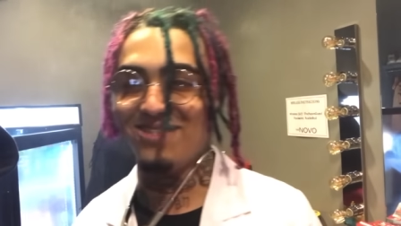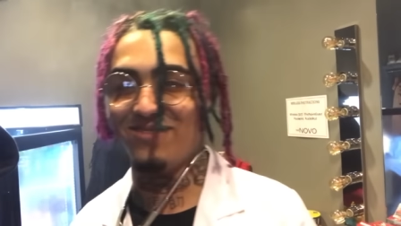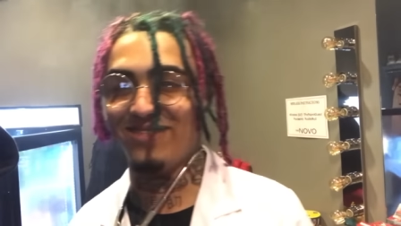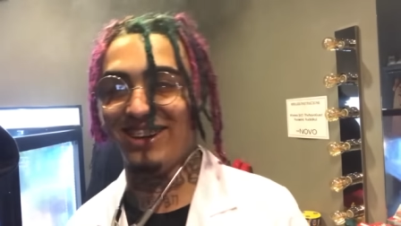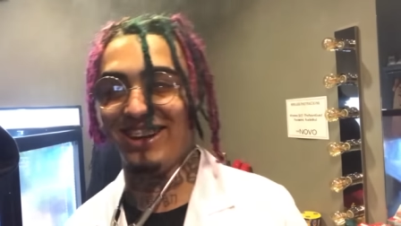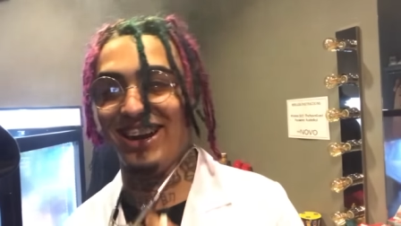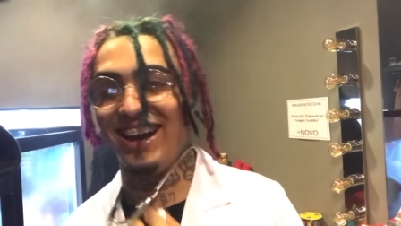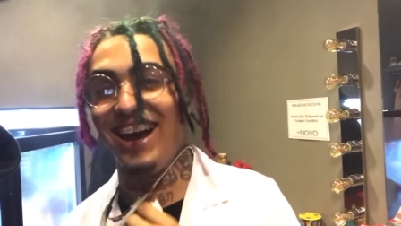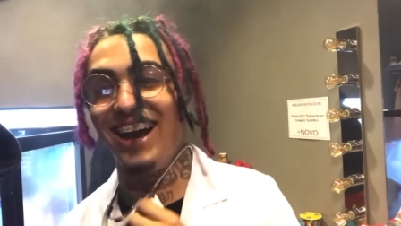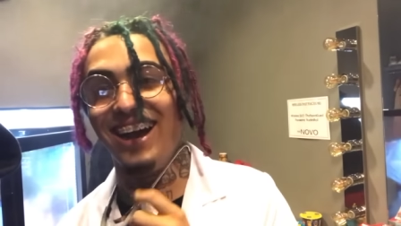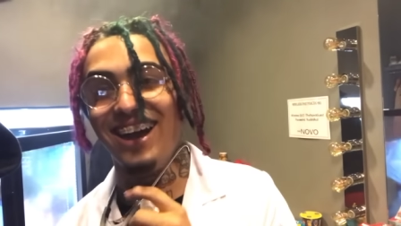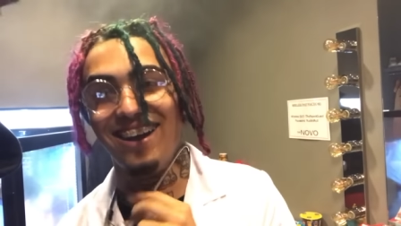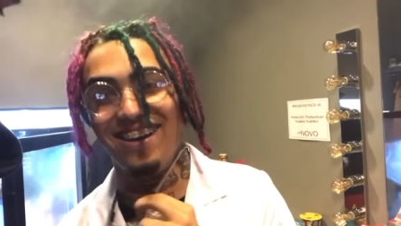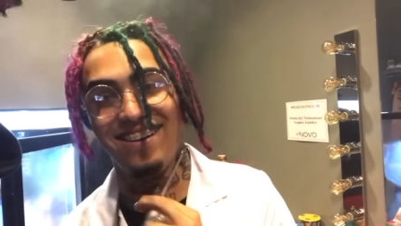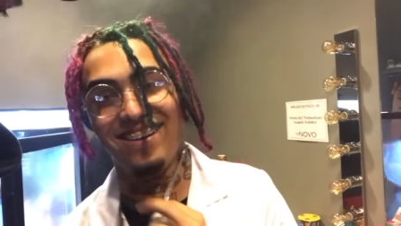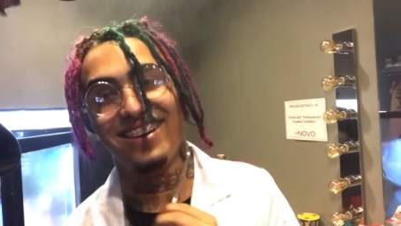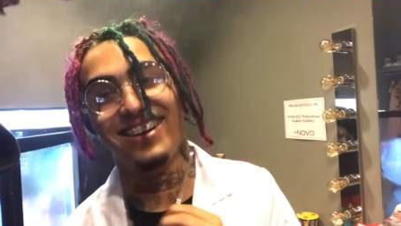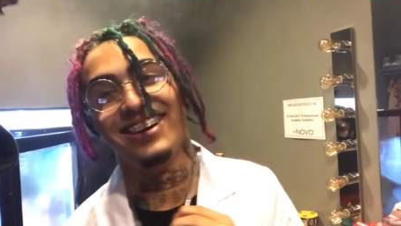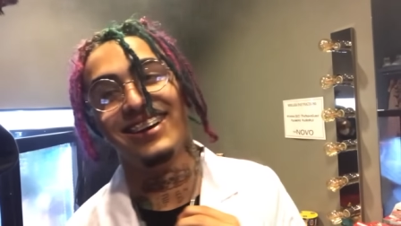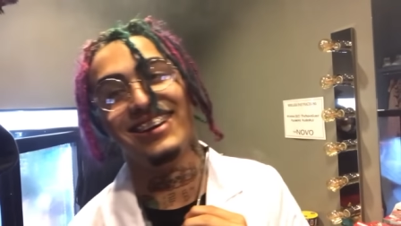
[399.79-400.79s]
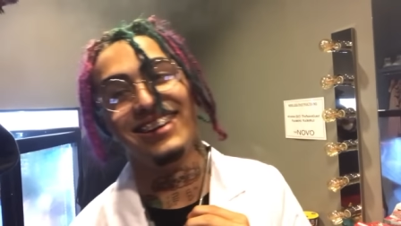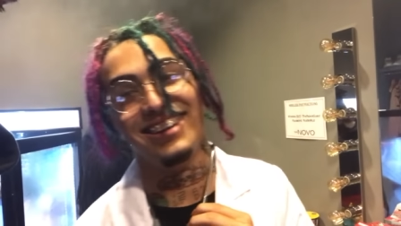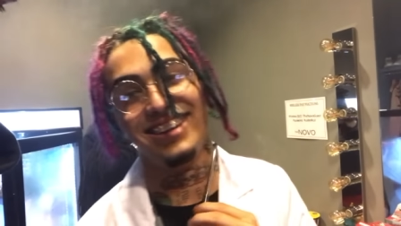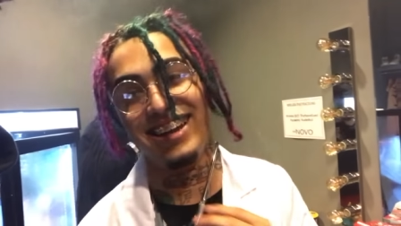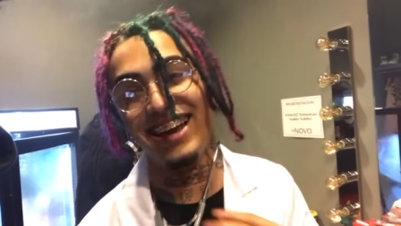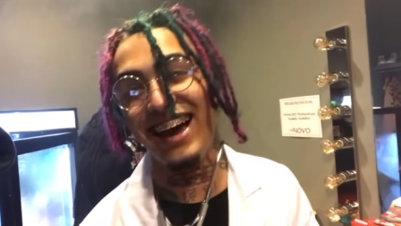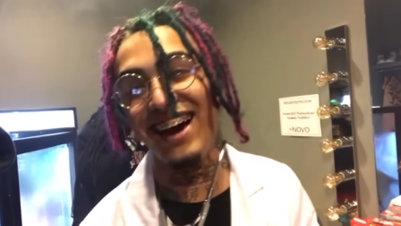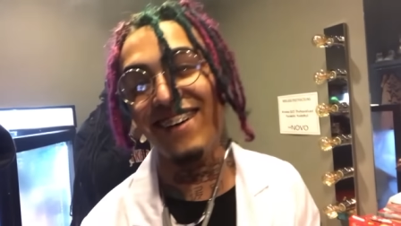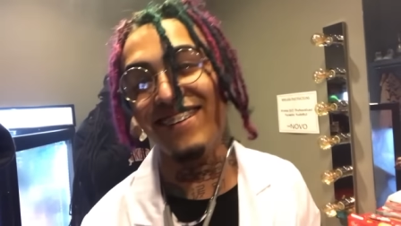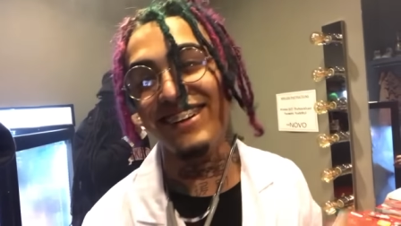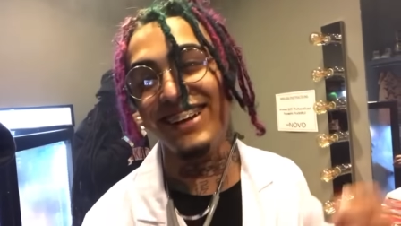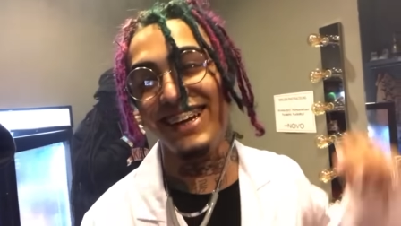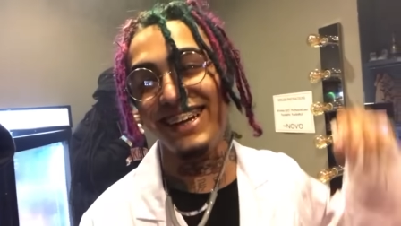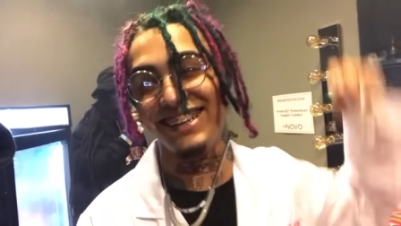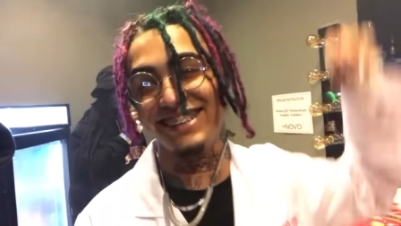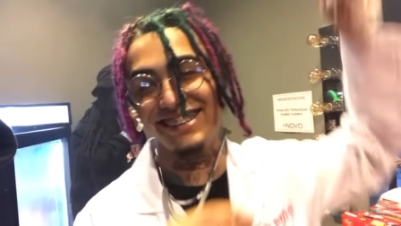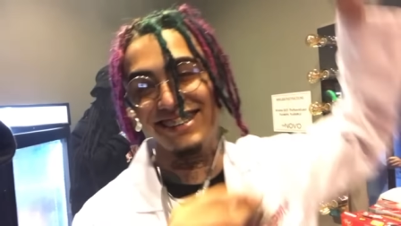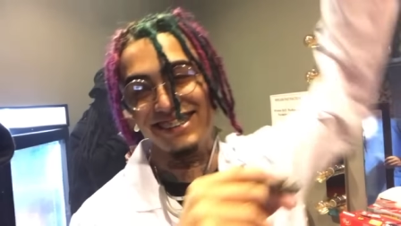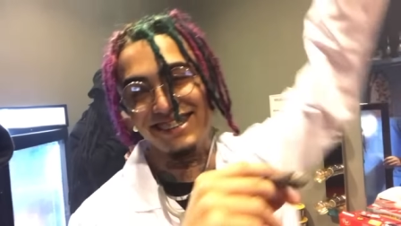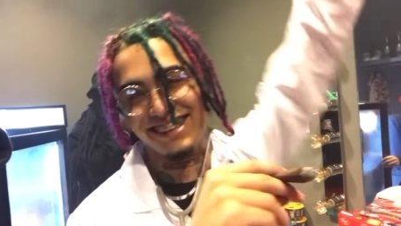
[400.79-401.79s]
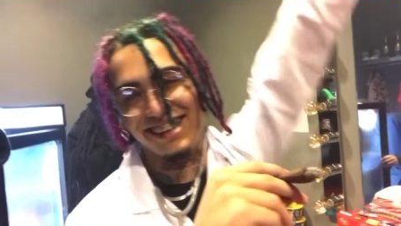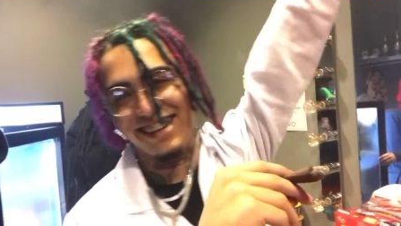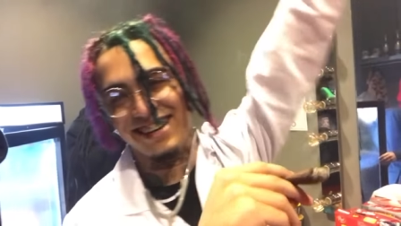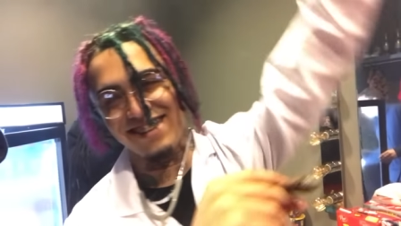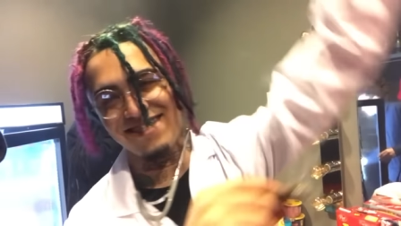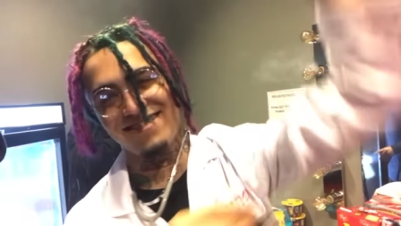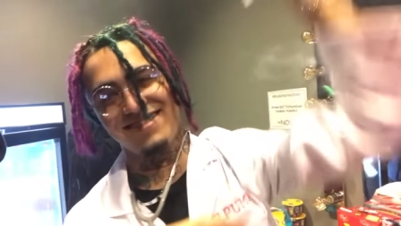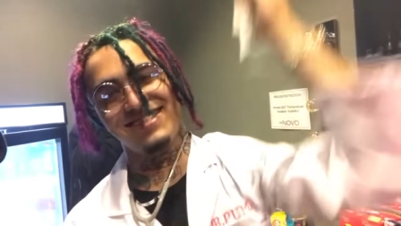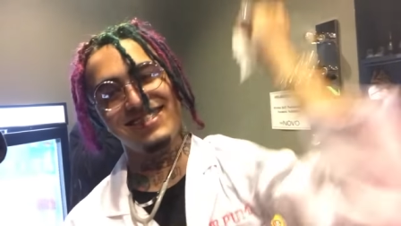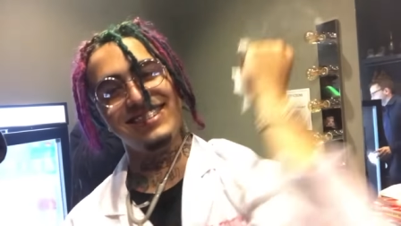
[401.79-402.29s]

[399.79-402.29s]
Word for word: But now niggas is up.